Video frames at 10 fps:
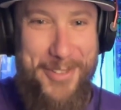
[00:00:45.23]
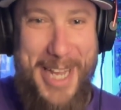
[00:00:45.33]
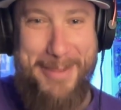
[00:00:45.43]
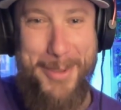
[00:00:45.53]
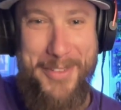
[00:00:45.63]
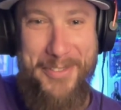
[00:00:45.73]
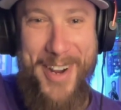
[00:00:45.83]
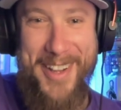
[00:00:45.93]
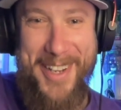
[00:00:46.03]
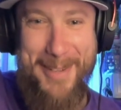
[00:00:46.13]
Flash movie
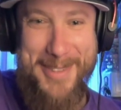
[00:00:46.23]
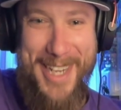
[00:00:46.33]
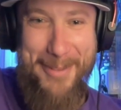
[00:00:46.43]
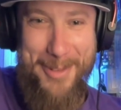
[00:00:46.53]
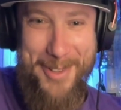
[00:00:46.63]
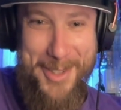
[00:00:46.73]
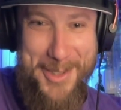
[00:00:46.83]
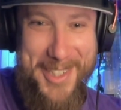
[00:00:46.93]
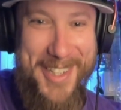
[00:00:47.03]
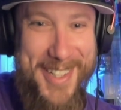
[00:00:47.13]
finally comes out. We'll
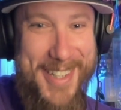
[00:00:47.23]
use it.